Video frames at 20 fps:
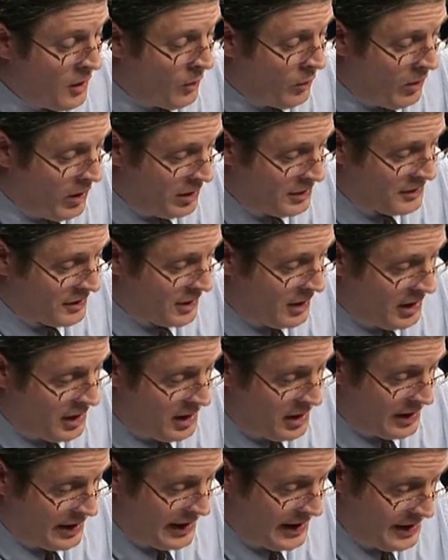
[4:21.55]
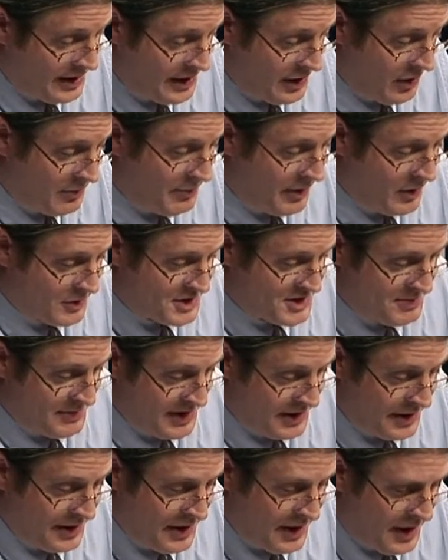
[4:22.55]
Walter Ong, and Neil
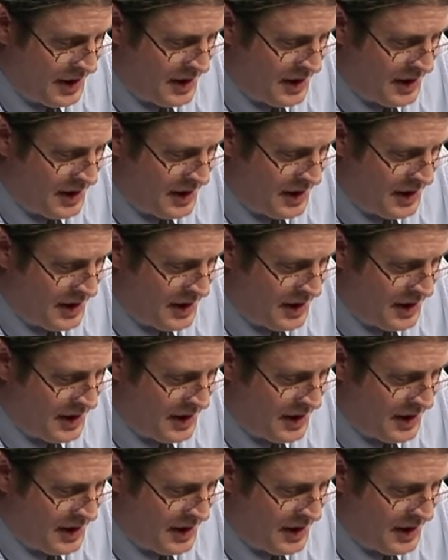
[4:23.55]
Postman.